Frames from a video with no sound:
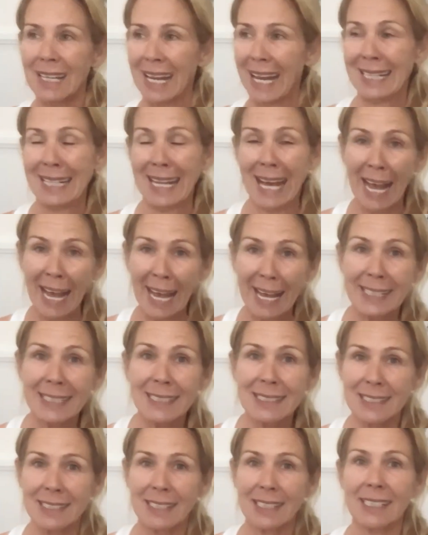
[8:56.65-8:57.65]
and
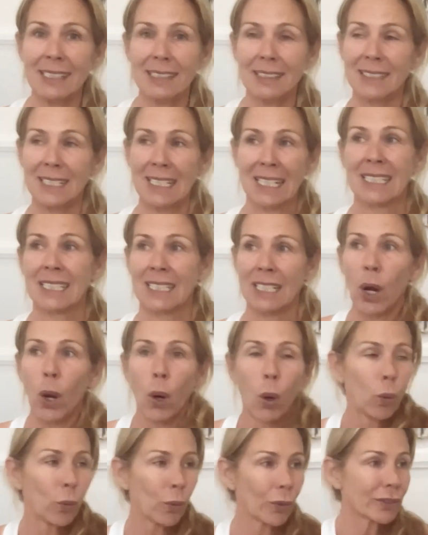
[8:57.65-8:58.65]
hate it and
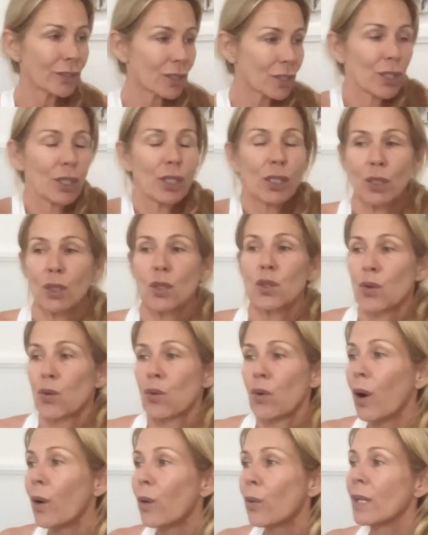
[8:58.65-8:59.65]
want to
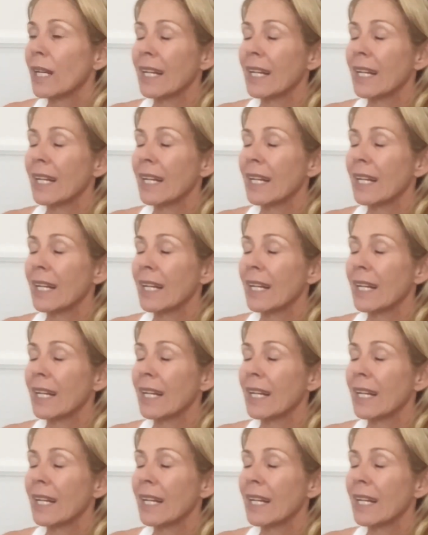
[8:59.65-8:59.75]
control